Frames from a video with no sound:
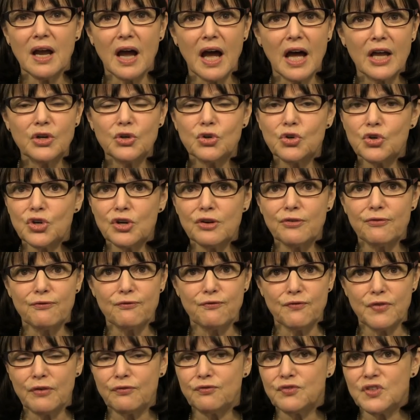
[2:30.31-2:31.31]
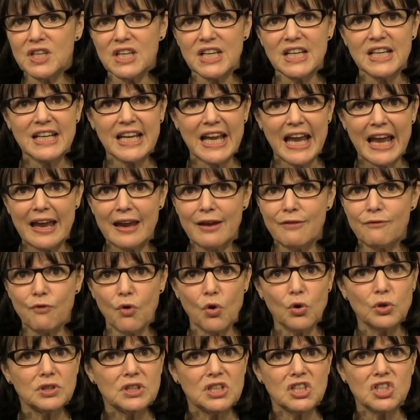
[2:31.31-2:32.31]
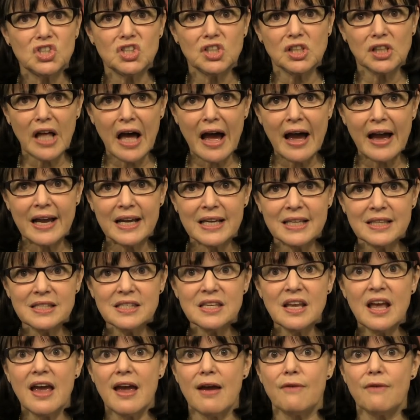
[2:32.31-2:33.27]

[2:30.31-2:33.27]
115K voltage lines,